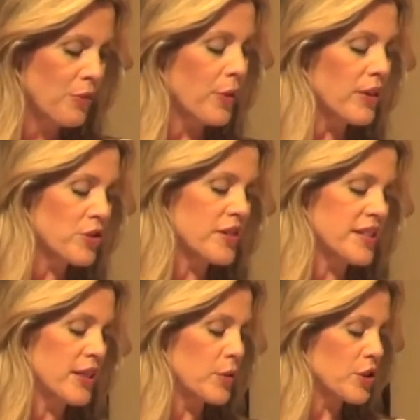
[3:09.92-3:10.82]
Throughout your
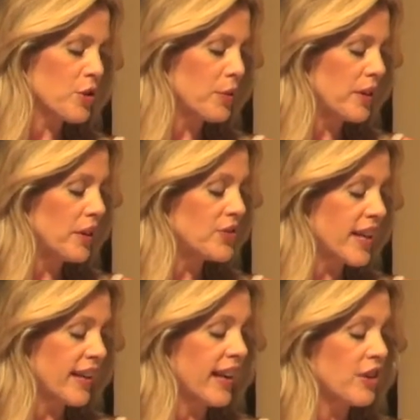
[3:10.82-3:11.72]
distinguished career, you've
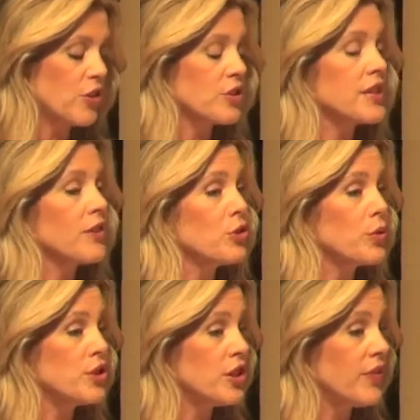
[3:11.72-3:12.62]
dedicated yourself
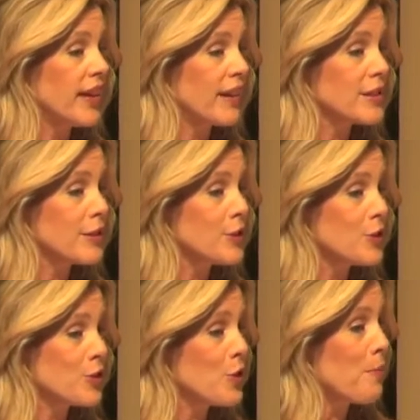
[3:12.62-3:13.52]
to achieving
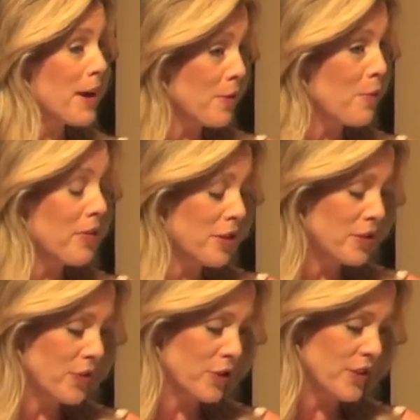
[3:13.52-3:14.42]
excellence no matter what the
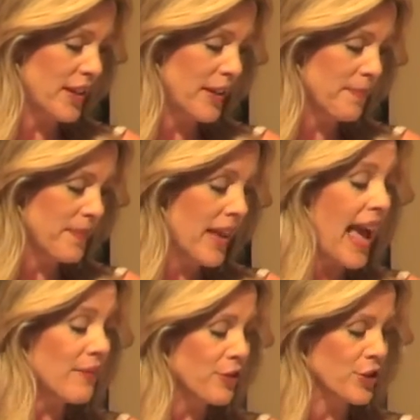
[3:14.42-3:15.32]
diversity,
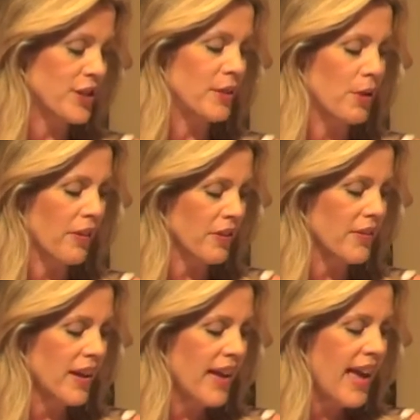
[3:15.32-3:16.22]
adversity rather.
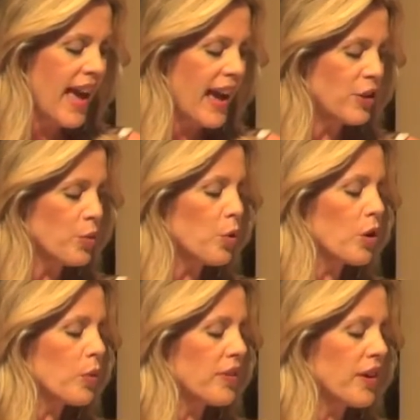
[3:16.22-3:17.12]
And your
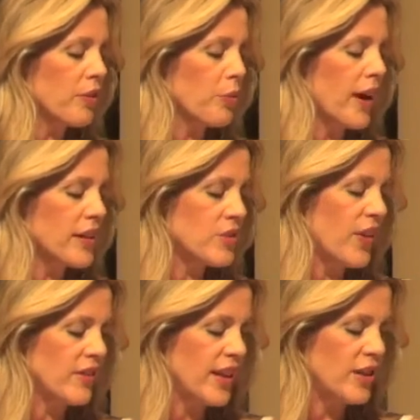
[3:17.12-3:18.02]
work with the Arthritis
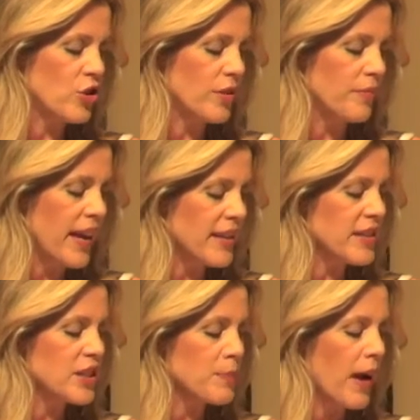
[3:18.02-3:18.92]
Foundation has
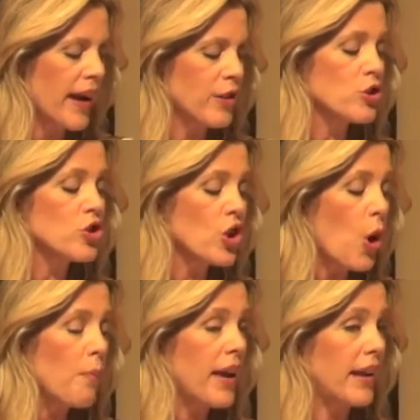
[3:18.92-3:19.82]
inspired
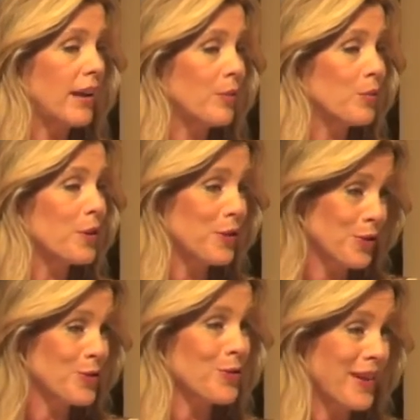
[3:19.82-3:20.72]
so many with your
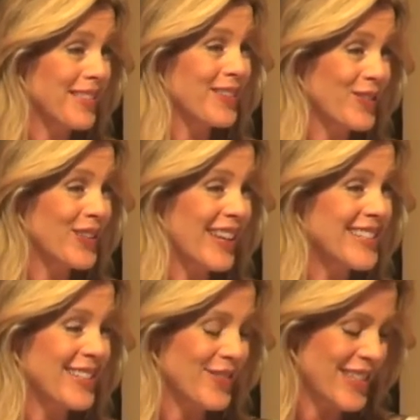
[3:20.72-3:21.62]
strength and
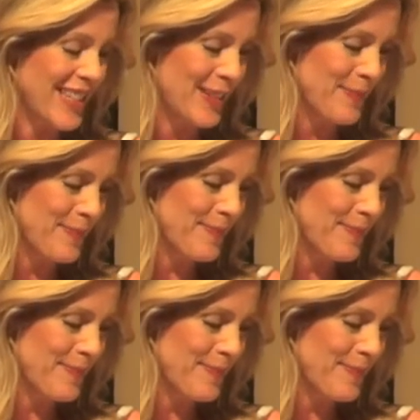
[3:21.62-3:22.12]
creativity.